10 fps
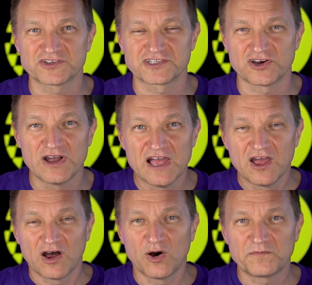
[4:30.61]
So
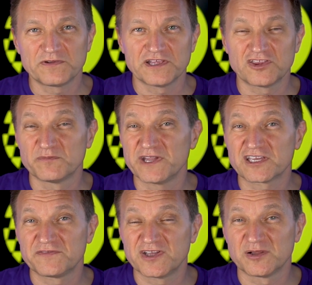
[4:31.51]
hopefully they'll make
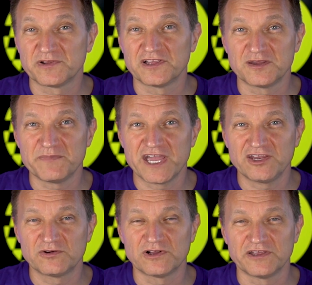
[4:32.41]
it available in a
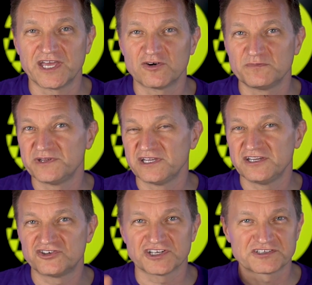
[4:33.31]
manual, and that would
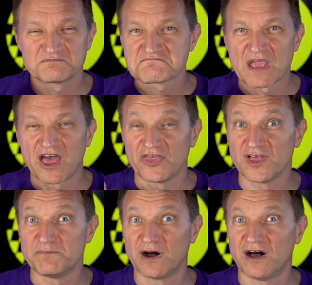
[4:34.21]
be just
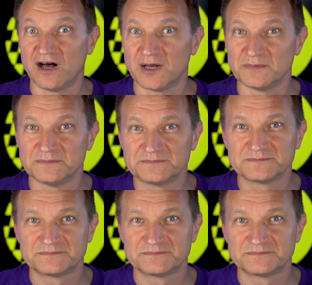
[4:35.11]
thebomb.com.